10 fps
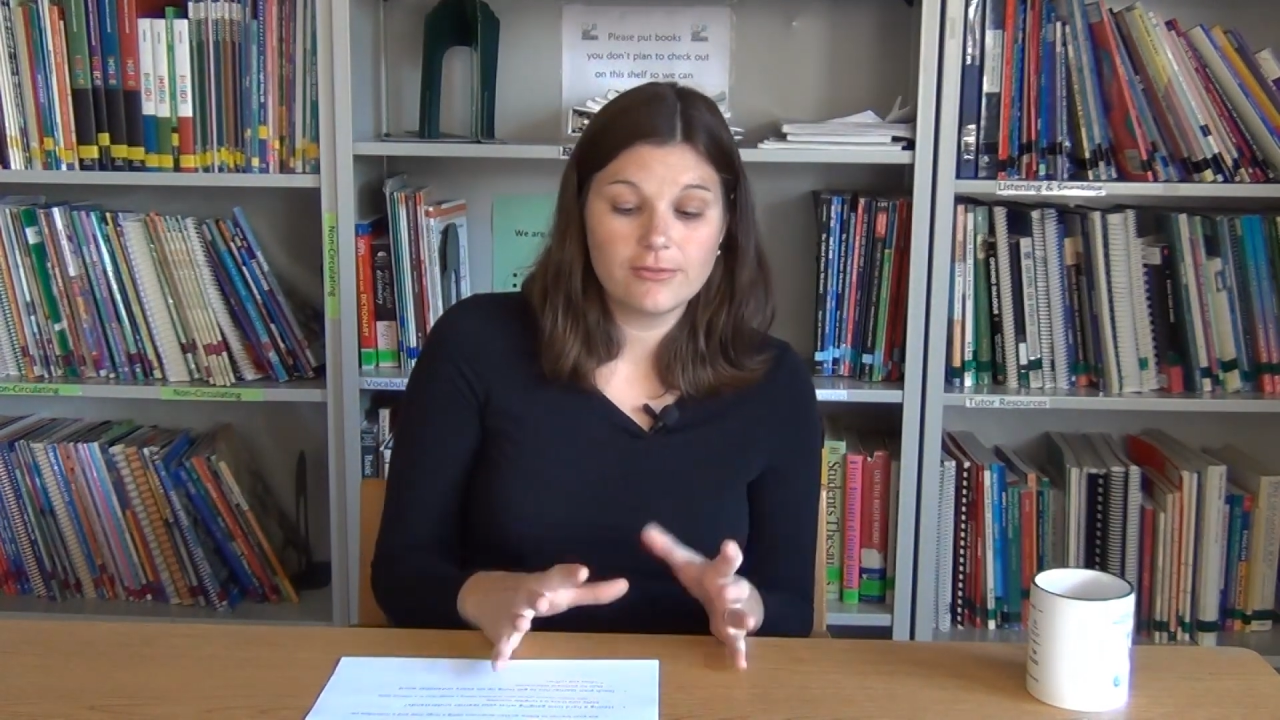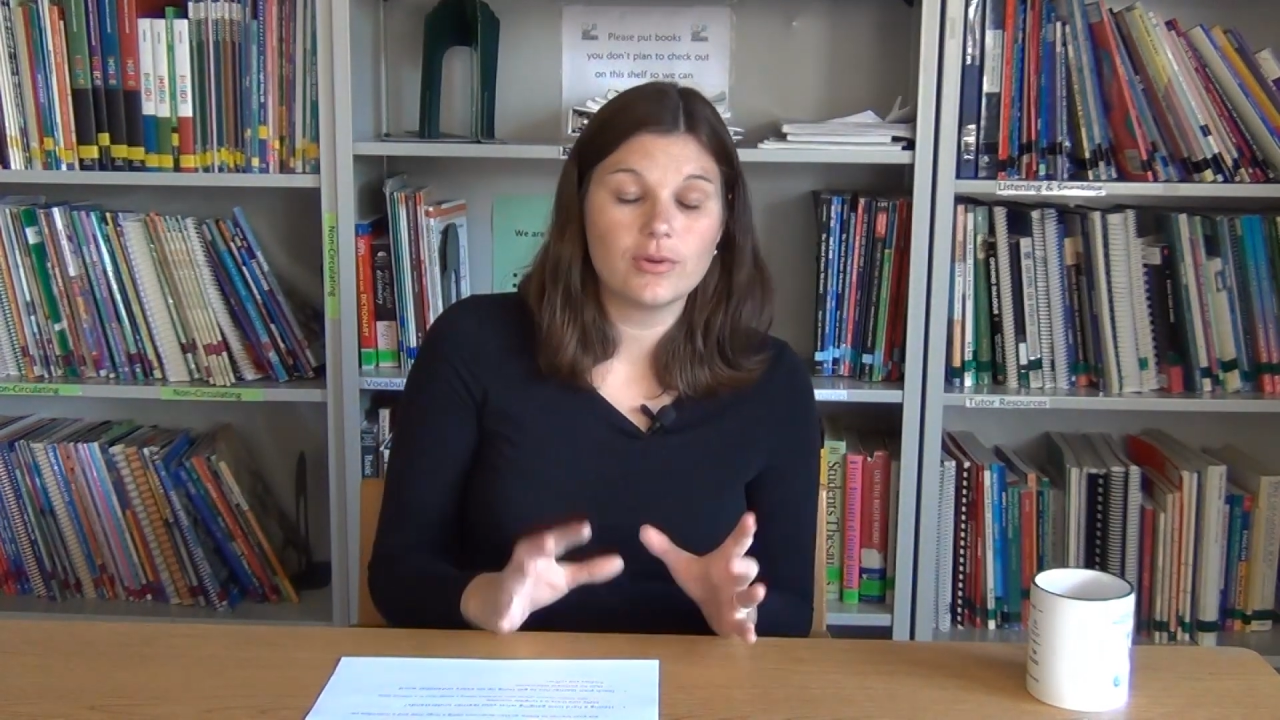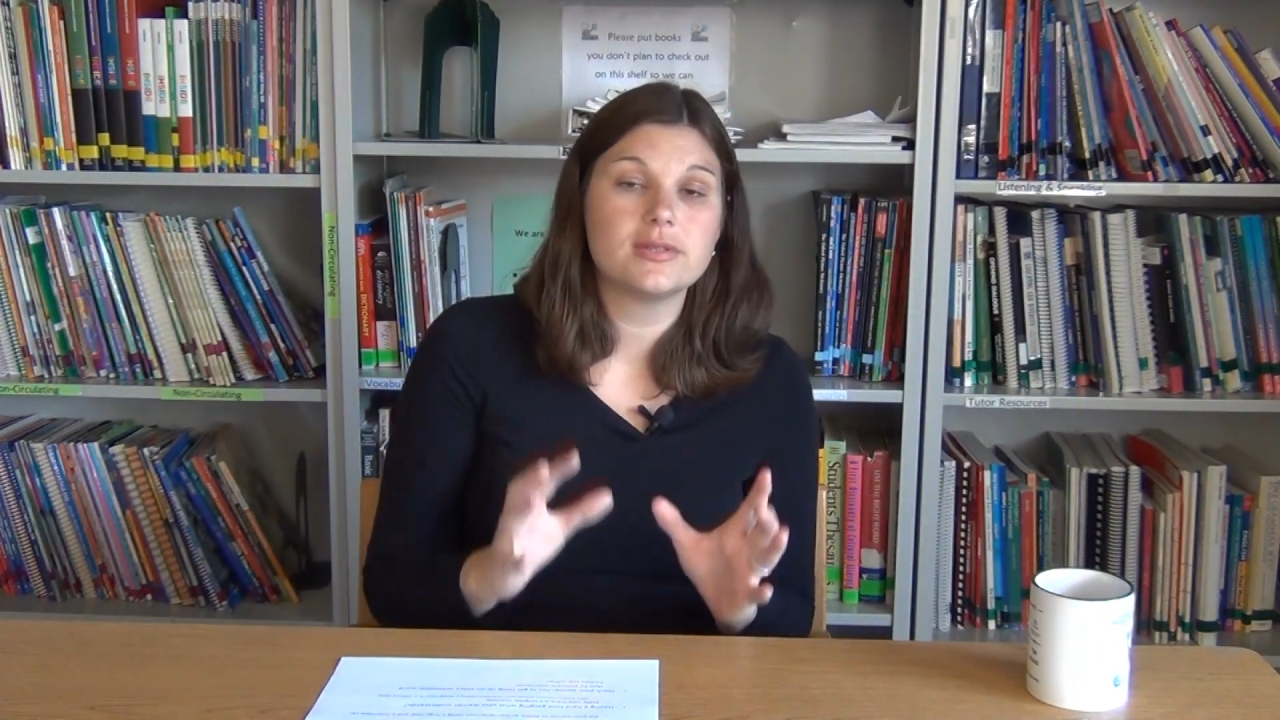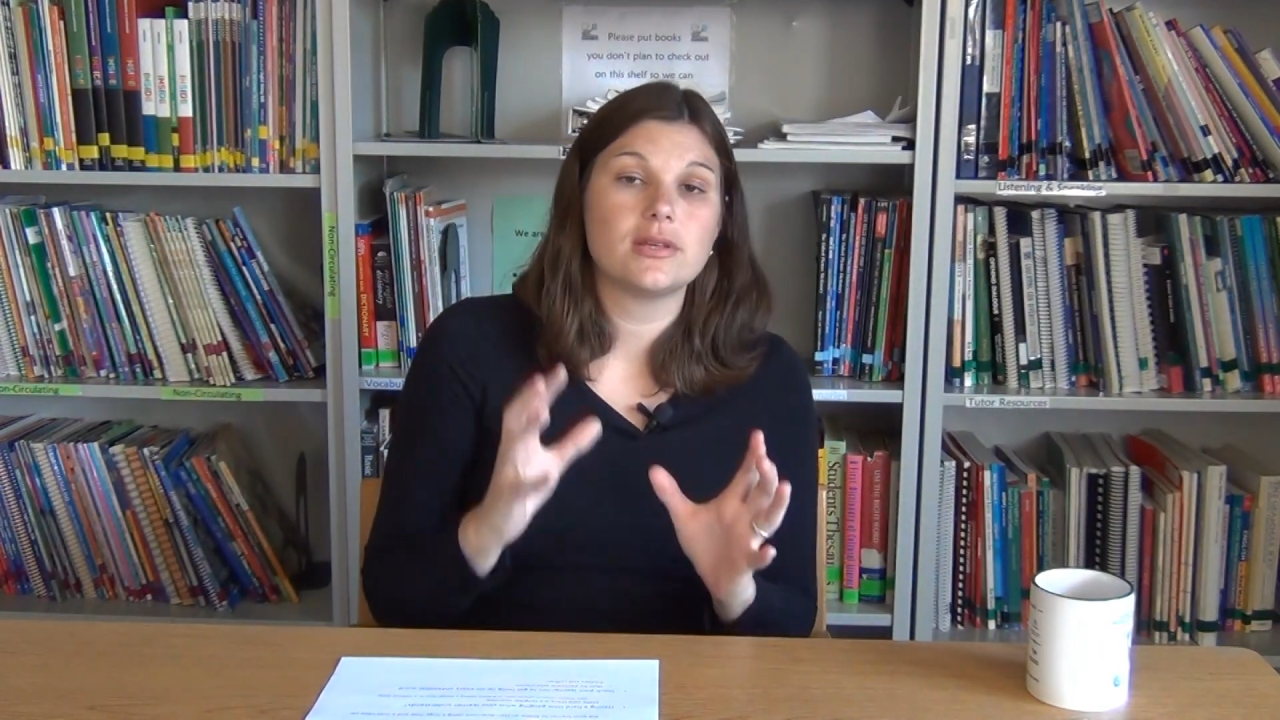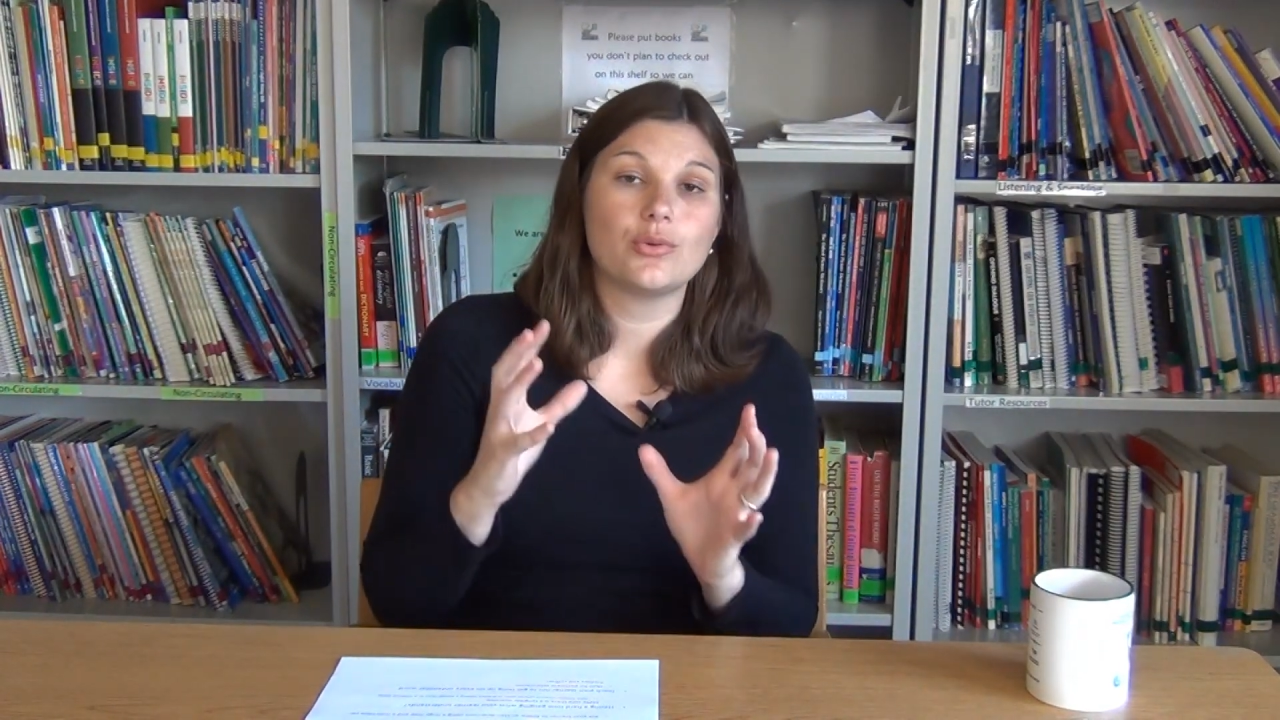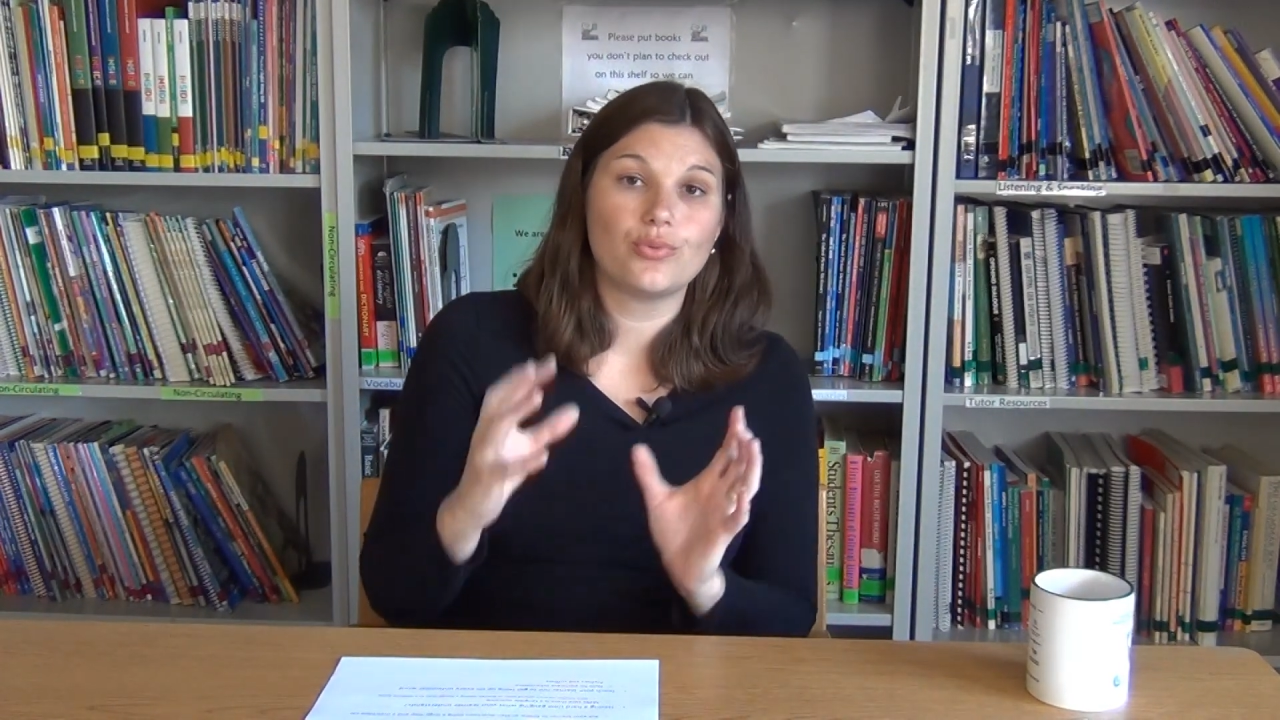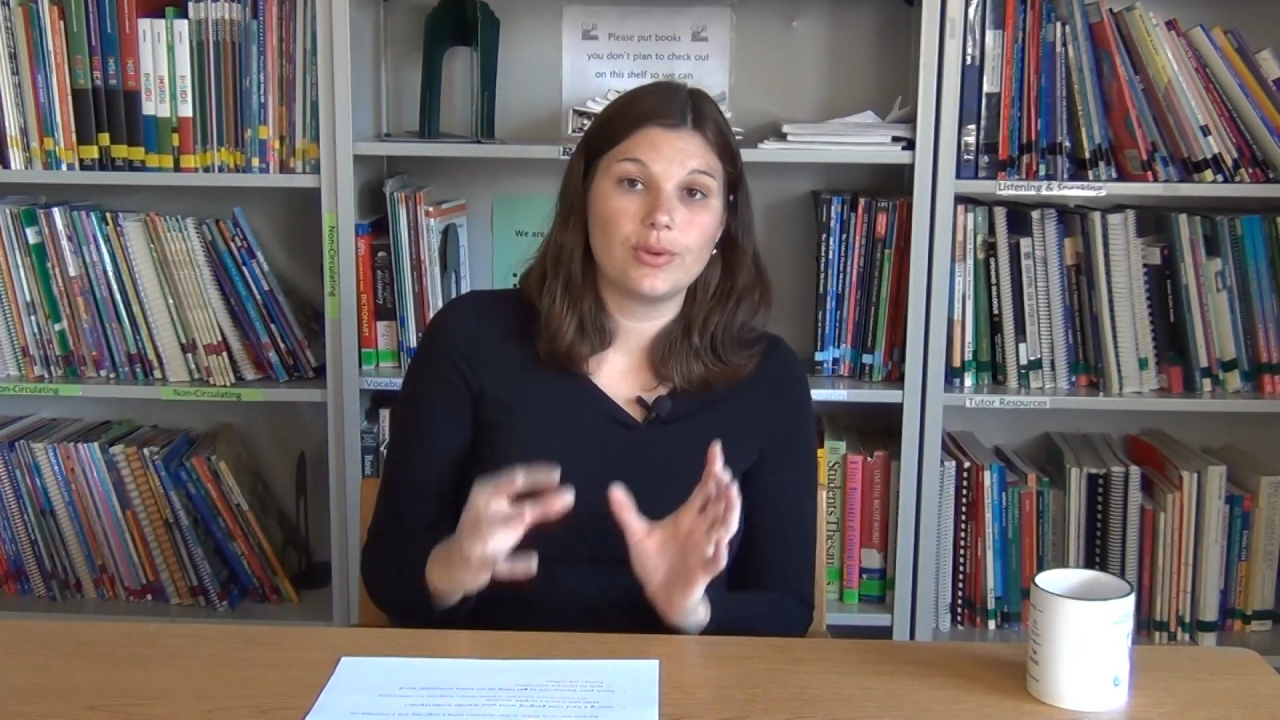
focus on